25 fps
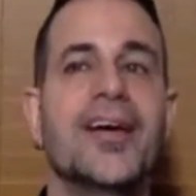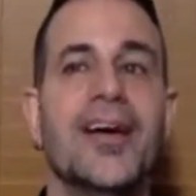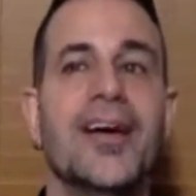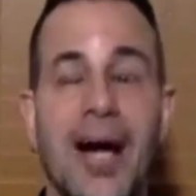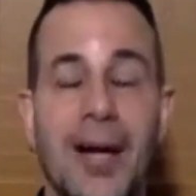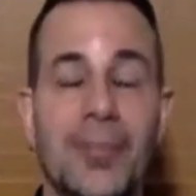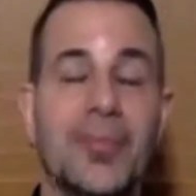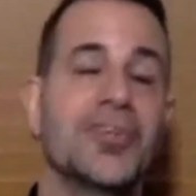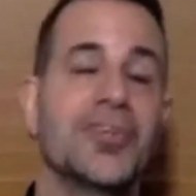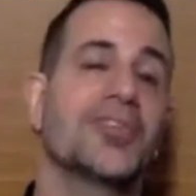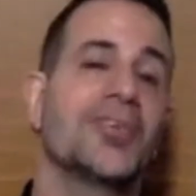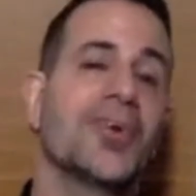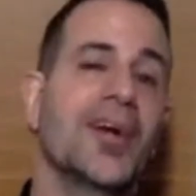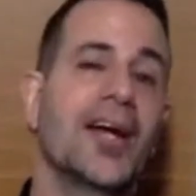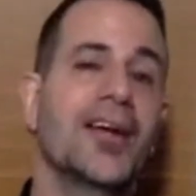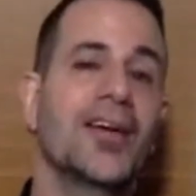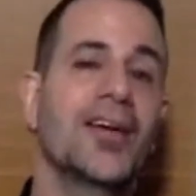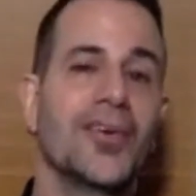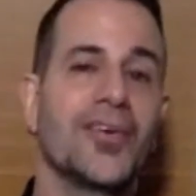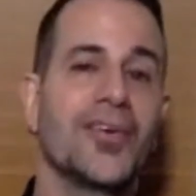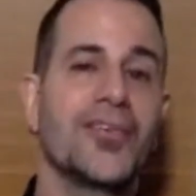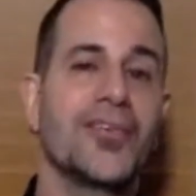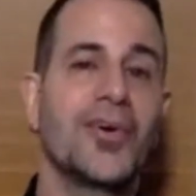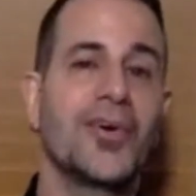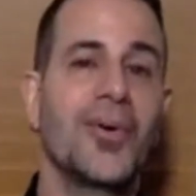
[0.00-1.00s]
I'm a
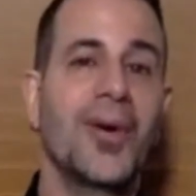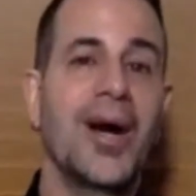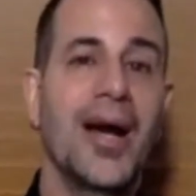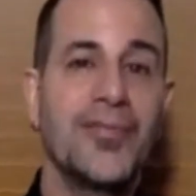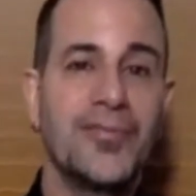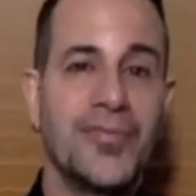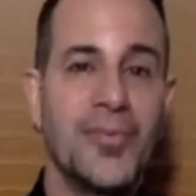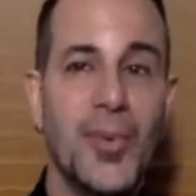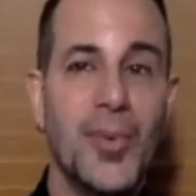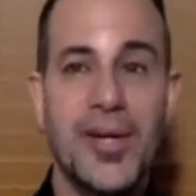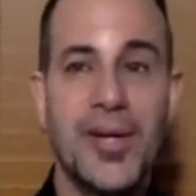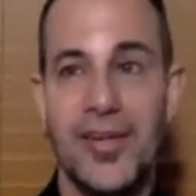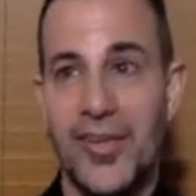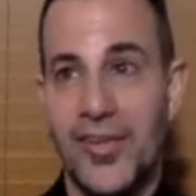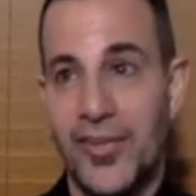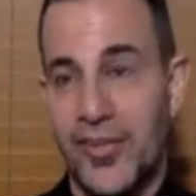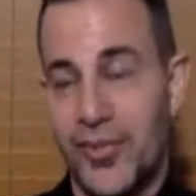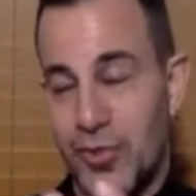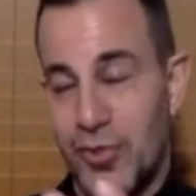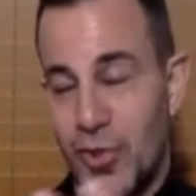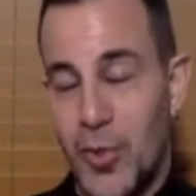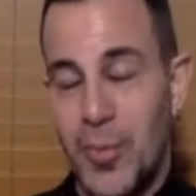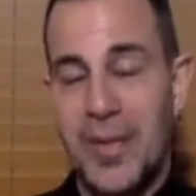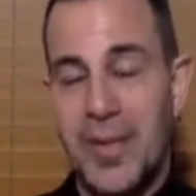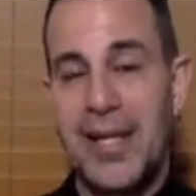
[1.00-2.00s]
trainer, so I've witnessed
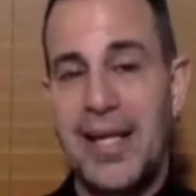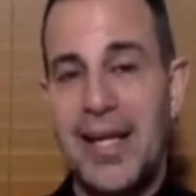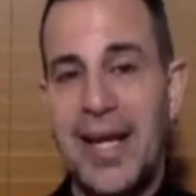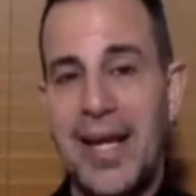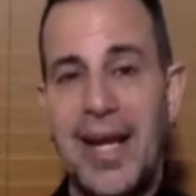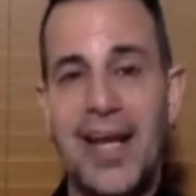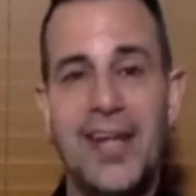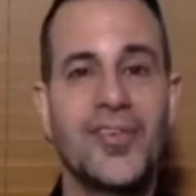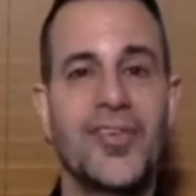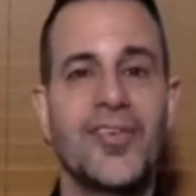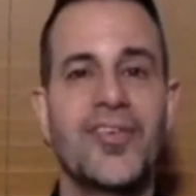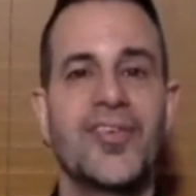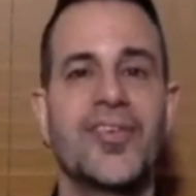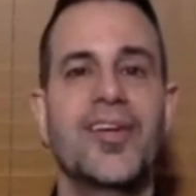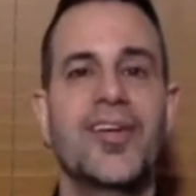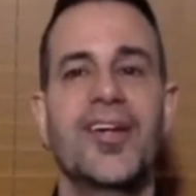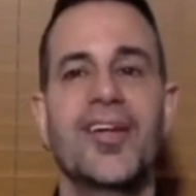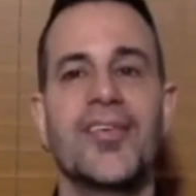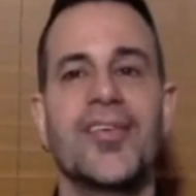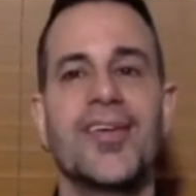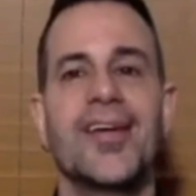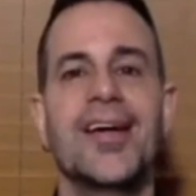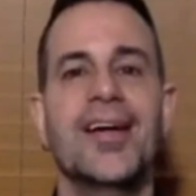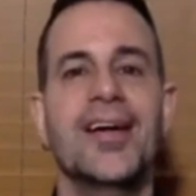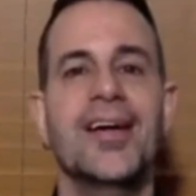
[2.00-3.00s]
so many
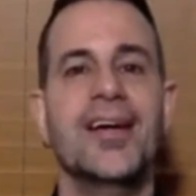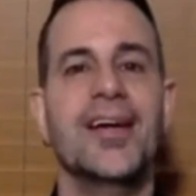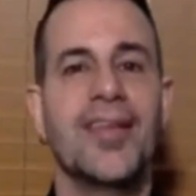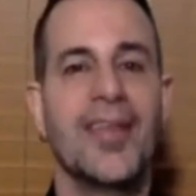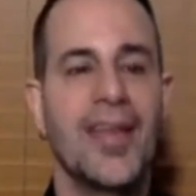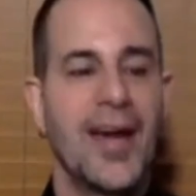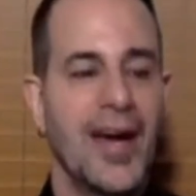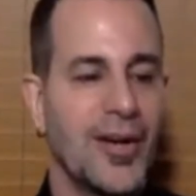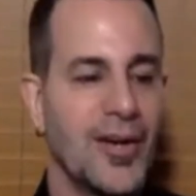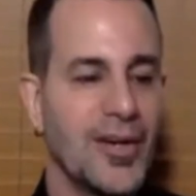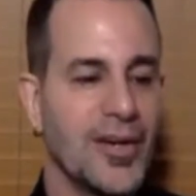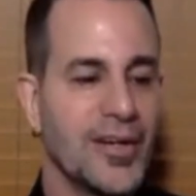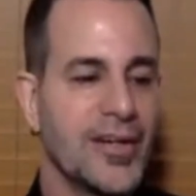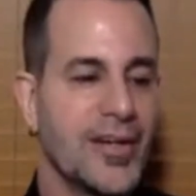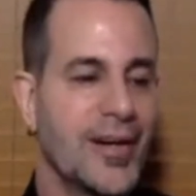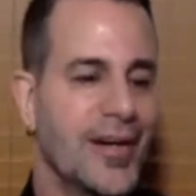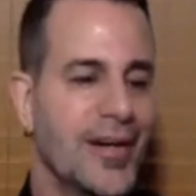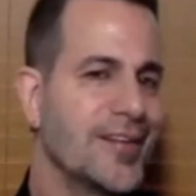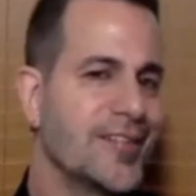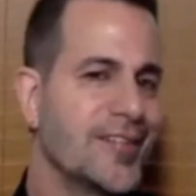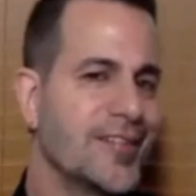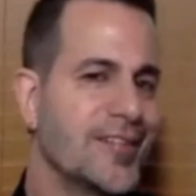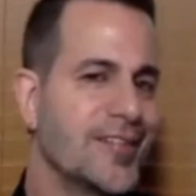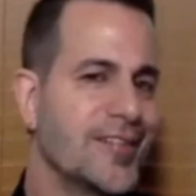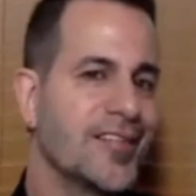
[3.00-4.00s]
agencies that are kind
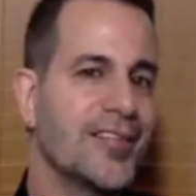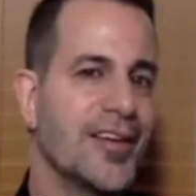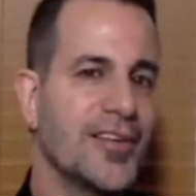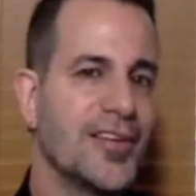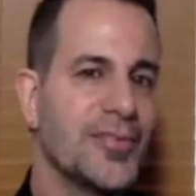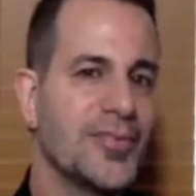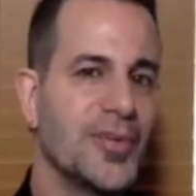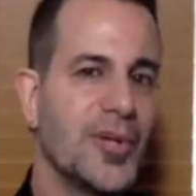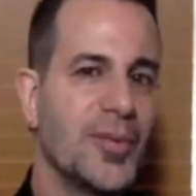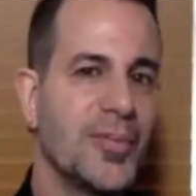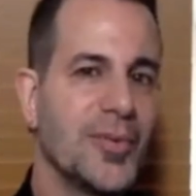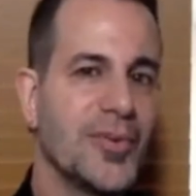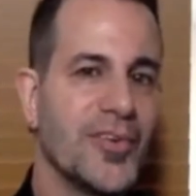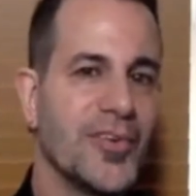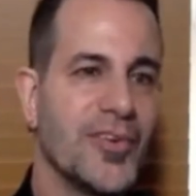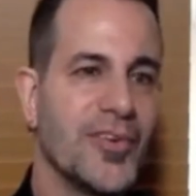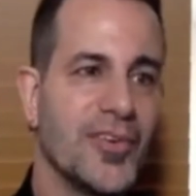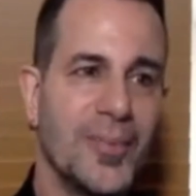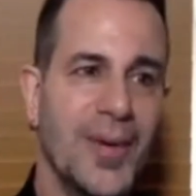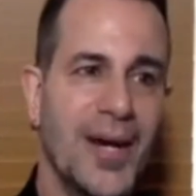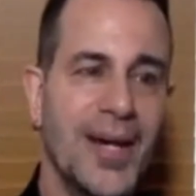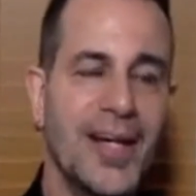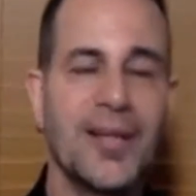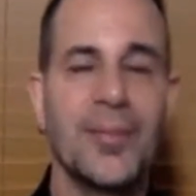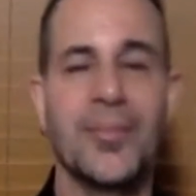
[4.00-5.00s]
of successful almost
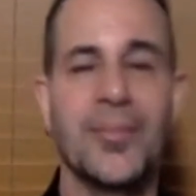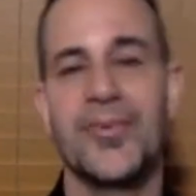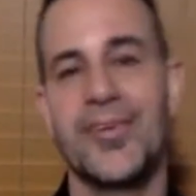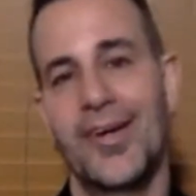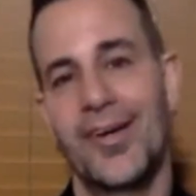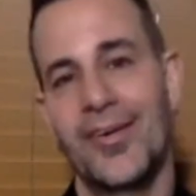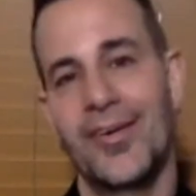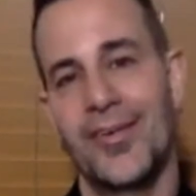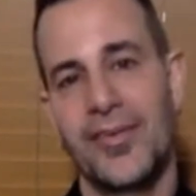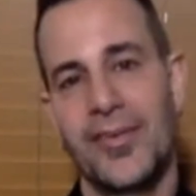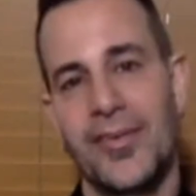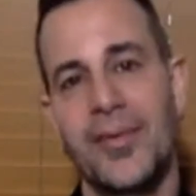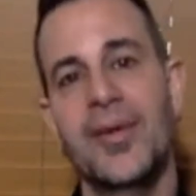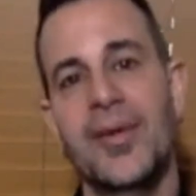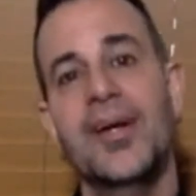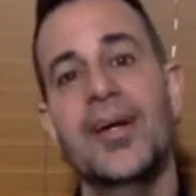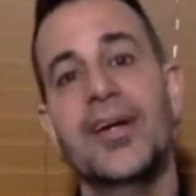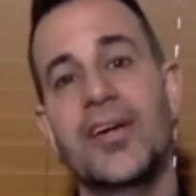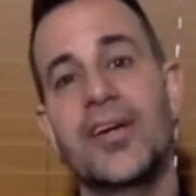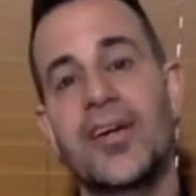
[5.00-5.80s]
in spite of themselves,